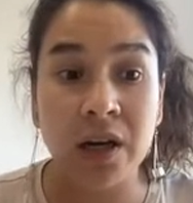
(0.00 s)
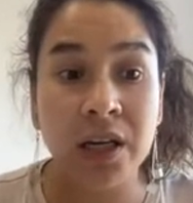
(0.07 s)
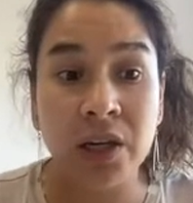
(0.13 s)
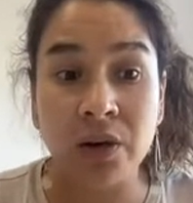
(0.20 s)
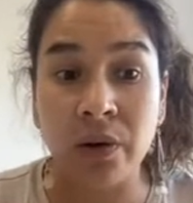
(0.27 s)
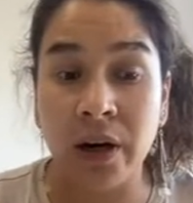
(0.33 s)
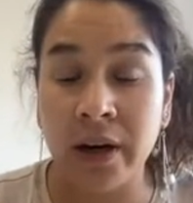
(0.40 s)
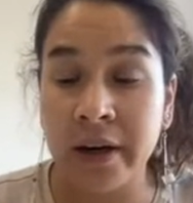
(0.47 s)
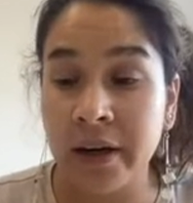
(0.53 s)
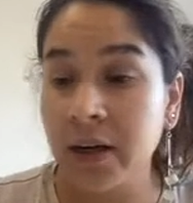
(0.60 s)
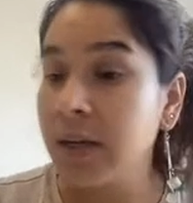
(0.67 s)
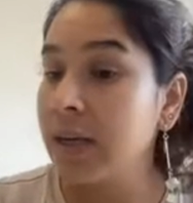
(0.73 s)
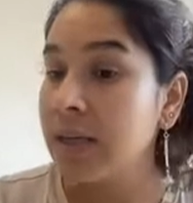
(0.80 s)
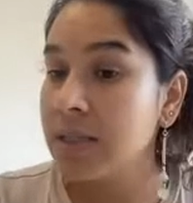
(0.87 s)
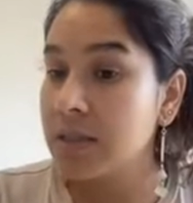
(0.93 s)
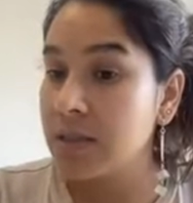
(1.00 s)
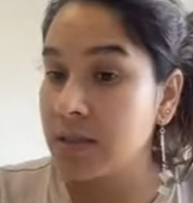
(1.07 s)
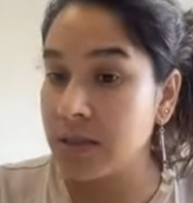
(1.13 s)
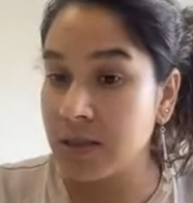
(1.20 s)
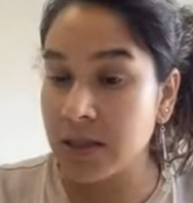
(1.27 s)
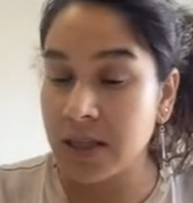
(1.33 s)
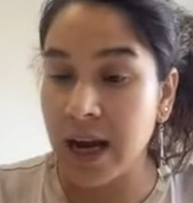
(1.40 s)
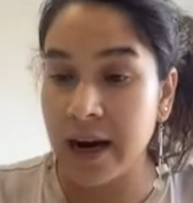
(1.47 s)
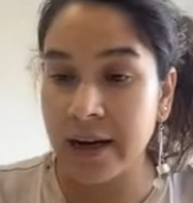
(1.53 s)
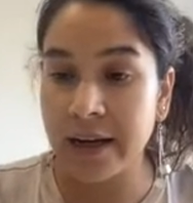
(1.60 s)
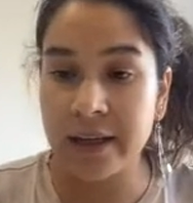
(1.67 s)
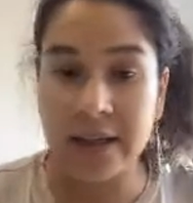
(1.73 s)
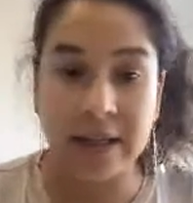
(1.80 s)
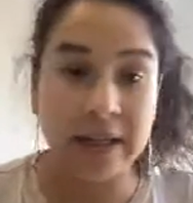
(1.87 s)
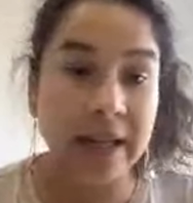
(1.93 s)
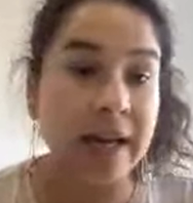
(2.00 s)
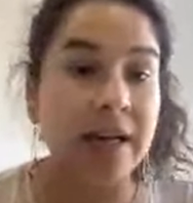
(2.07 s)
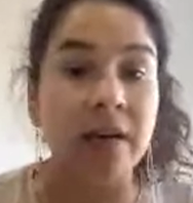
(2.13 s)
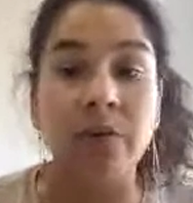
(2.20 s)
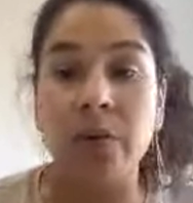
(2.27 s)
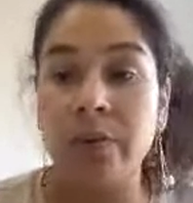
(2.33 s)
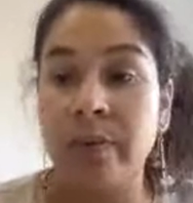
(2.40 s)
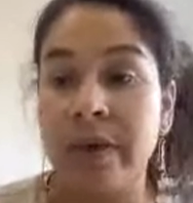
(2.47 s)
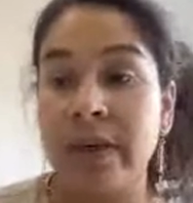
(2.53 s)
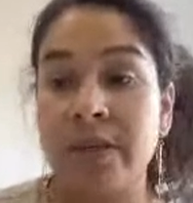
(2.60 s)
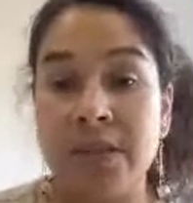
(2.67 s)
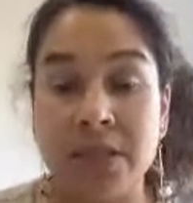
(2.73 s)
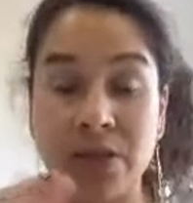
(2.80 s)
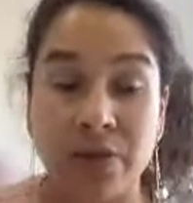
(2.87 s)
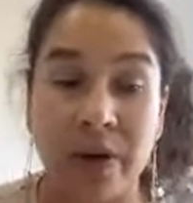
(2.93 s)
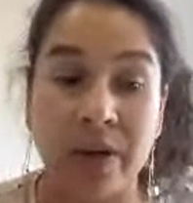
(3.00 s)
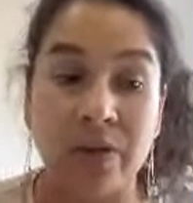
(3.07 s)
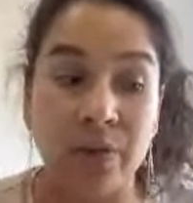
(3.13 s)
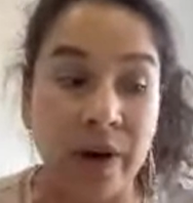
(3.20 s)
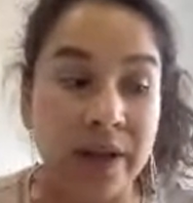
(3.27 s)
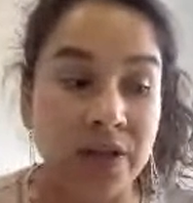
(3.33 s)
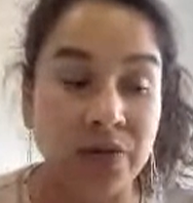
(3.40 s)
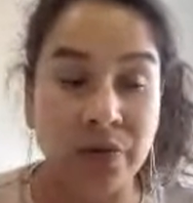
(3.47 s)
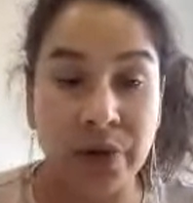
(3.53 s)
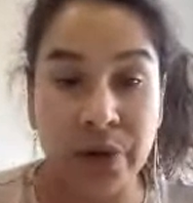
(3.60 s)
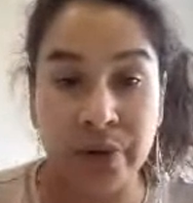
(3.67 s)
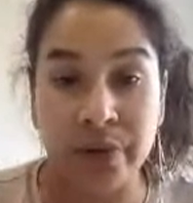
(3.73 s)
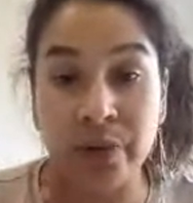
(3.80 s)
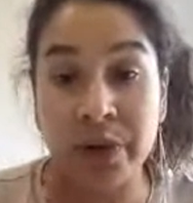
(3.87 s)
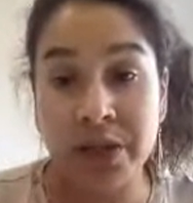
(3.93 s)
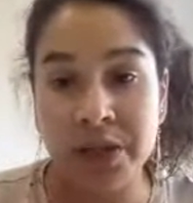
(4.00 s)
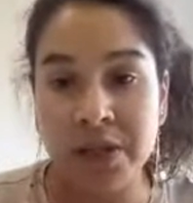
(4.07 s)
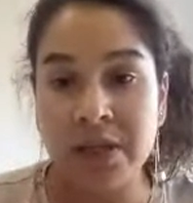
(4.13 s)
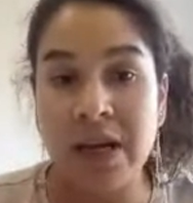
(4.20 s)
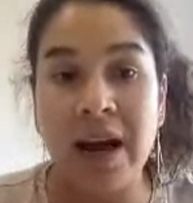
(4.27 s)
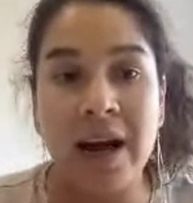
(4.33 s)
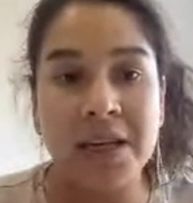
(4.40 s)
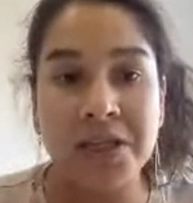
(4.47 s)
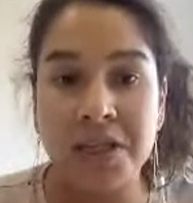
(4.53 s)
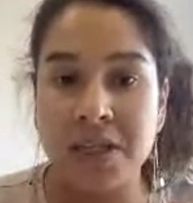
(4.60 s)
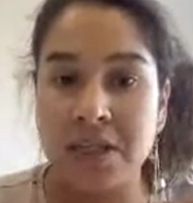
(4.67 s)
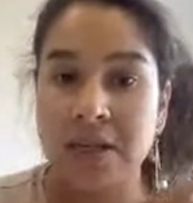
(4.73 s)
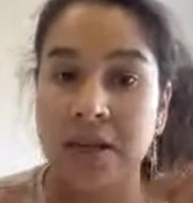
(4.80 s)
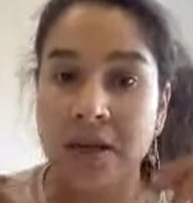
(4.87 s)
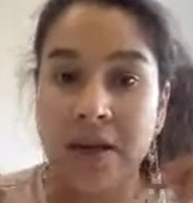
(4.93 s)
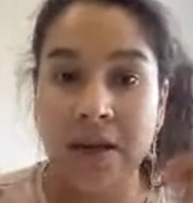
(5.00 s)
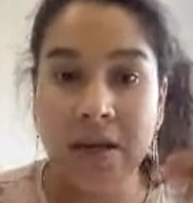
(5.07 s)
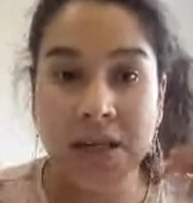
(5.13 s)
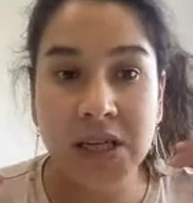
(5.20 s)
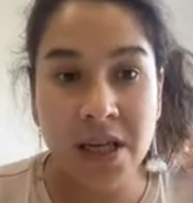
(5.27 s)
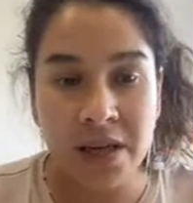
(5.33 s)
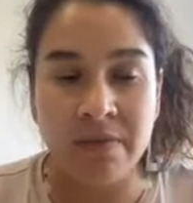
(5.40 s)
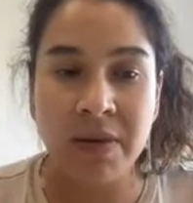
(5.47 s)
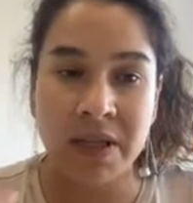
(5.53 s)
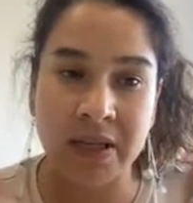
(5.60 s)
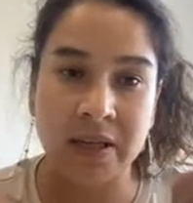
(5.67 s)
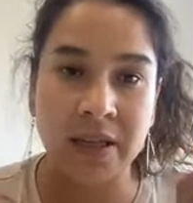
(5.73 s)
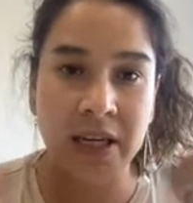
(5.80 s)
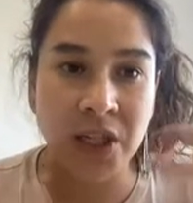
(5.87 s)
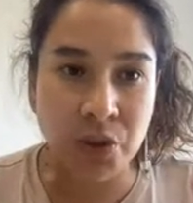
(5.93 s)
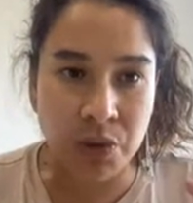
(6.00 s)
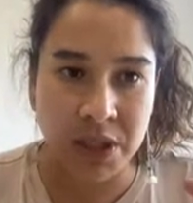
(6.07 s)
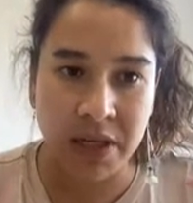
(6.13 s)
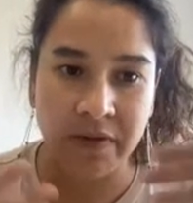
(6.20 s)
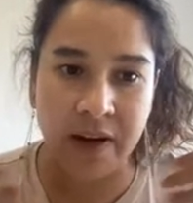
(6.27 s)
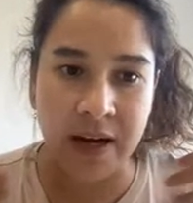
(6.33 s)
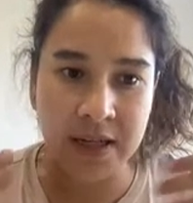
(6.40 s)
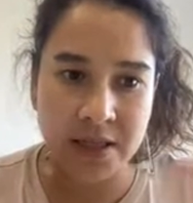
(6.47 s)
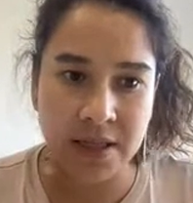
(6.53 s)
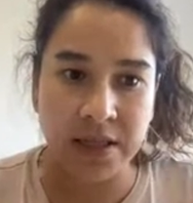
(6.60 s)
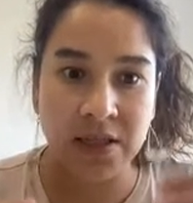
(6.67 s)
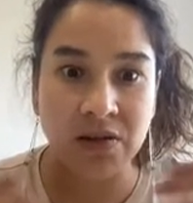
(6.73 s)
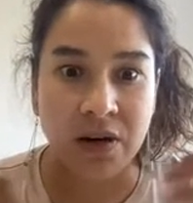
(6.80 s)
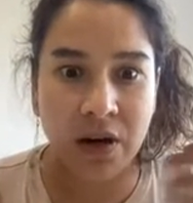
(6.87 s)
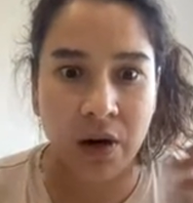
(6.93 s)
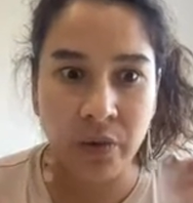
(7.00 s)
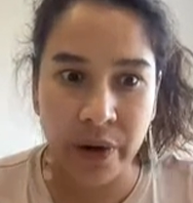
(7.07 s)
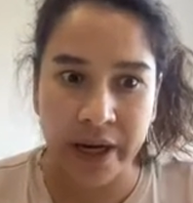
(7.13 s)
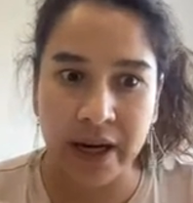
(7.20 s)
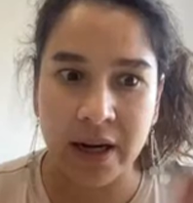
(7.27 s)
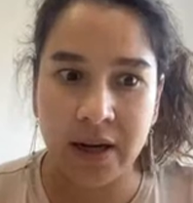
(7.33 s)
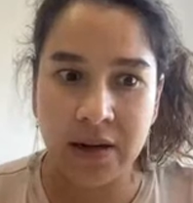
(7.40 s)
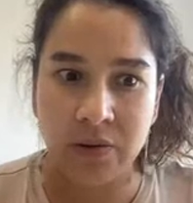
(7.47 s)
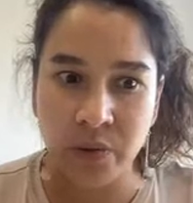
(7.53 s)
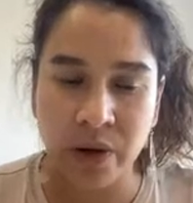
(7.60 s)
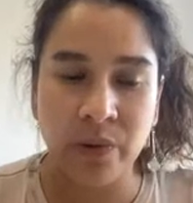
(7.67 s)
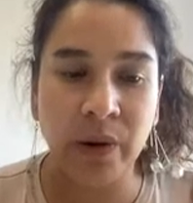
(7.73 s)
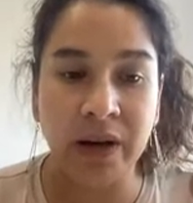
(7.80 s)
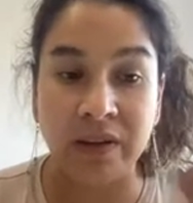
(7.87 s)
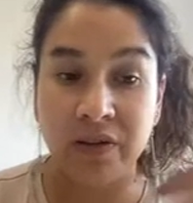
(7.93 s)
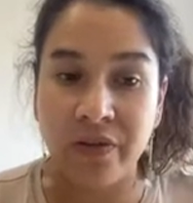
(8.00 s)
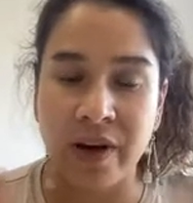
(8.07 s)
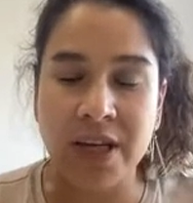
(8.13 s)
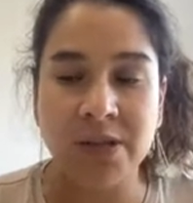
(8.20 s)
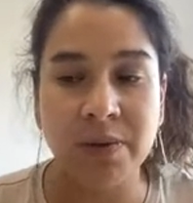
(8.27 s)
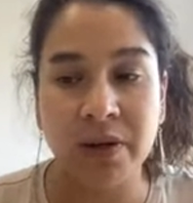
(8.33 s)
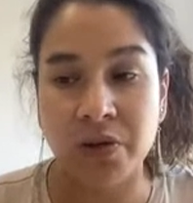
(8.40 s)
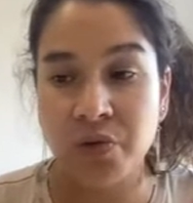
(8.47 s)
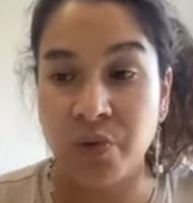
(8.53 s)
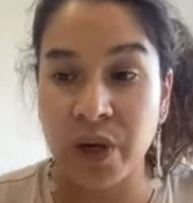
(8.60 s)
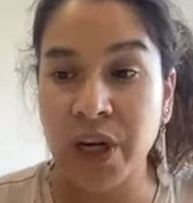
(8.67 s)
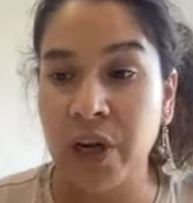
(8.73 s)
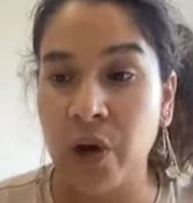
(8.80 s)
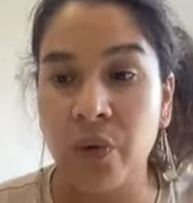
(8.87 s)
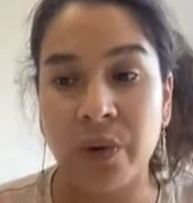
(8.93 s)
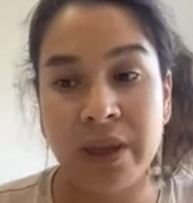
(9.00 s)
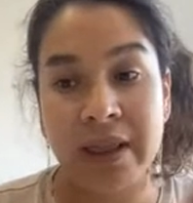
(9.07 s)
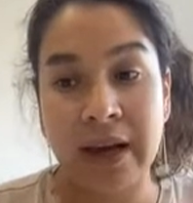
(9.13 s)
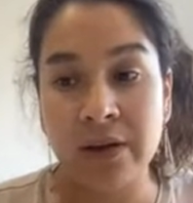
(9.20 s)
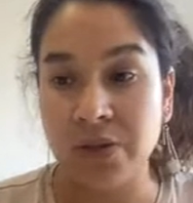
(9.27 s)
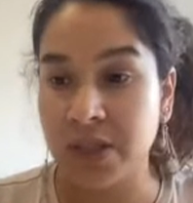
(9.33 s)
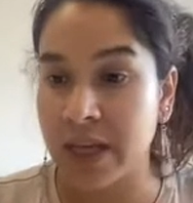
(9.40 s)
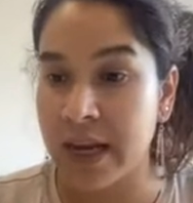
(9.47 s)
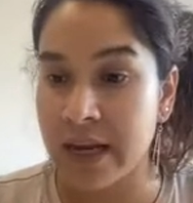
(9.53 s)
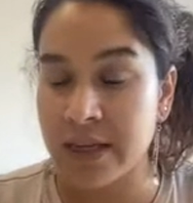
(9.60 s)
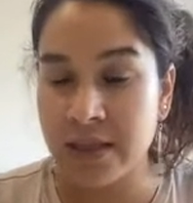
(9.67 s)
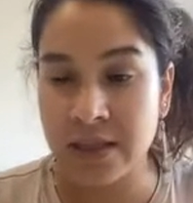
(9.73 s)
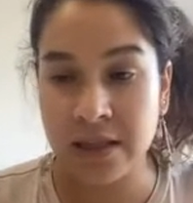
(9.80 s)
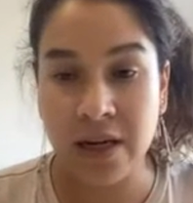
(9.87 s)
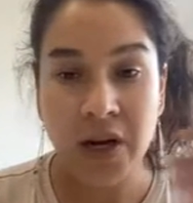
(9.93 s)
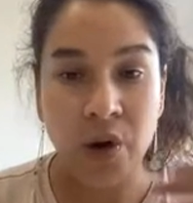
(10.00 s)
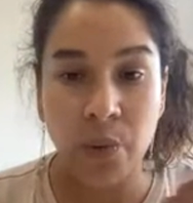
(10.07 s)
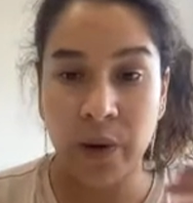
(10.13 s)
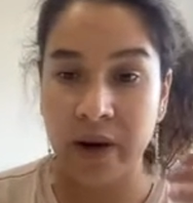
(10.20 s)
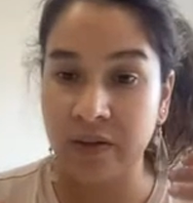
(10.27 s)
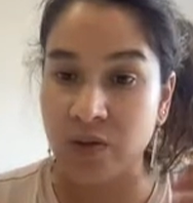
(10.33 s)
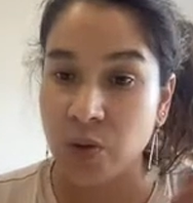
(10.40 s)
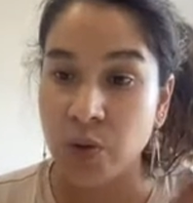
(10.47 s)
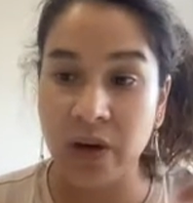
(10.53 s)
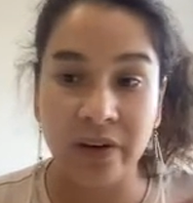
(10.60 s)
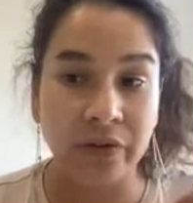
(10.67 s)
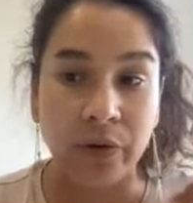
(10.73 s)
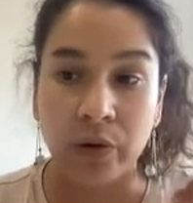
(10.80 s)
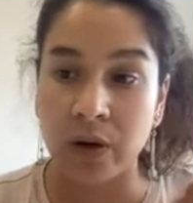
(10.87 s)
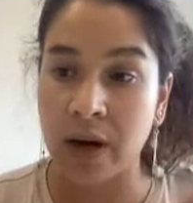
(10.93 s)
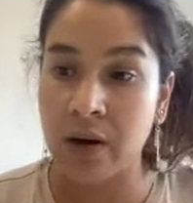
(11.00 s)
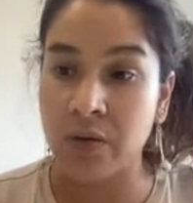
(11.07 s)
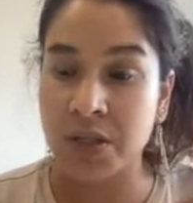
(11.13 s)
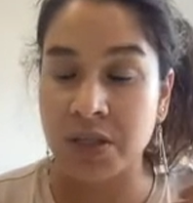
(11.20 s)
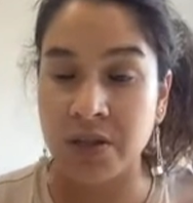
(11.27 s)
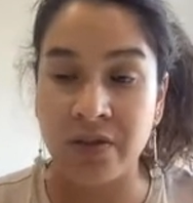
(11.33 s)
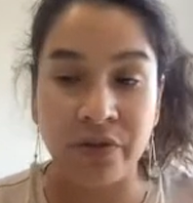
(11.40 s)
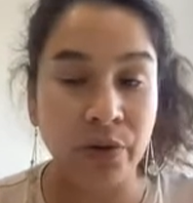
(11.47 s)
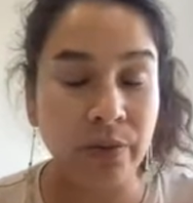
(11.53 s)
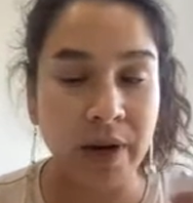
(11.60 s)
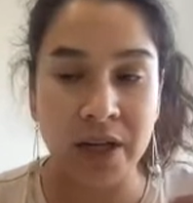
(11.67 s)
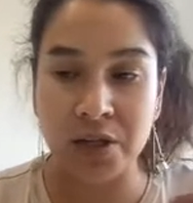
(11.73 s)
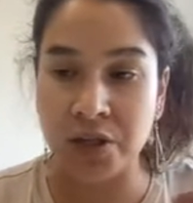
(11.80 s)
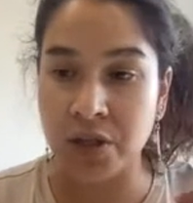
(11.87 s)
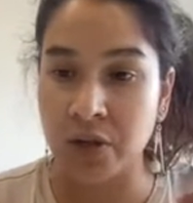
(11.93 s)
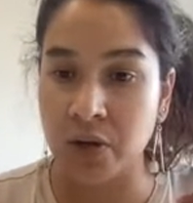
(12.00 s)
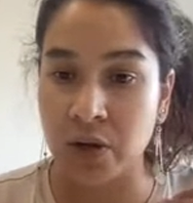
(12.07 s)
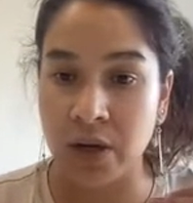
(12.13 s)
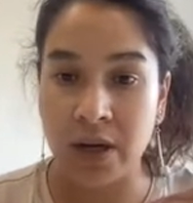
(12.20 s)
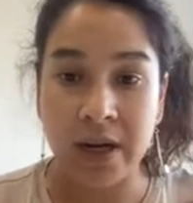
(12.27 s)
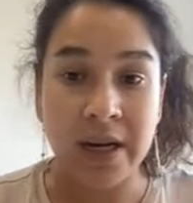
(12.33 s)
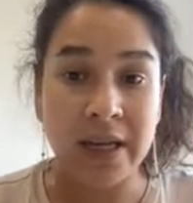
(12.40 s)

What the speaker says: QR, scan it, and then it will be straight away to you, which is just immediate, intuitive access, quick. We want it fast because we know with nowadays we have 24 hours information.